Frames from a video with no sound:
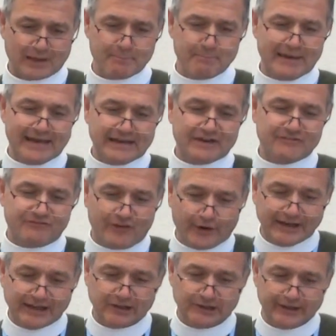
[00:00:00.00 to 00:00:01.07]
made it
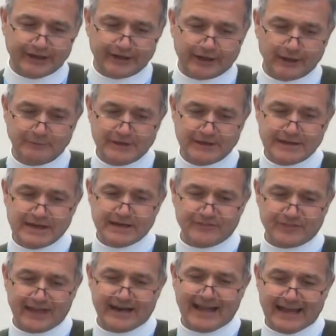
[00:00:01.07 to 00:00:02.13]
very clear
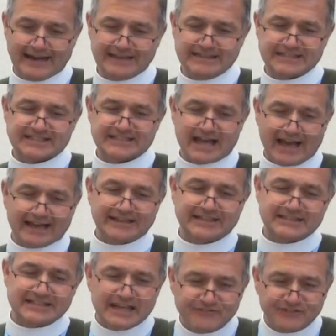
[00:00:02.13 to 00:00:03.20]
that any
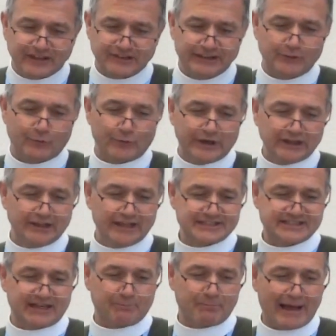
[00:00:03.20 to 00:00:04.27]
scientifically
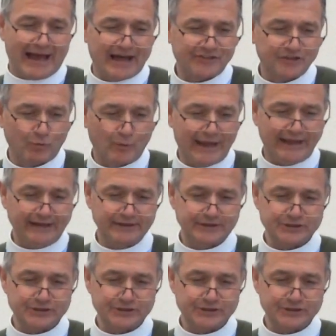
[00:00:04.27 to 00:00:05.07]
realistic pathway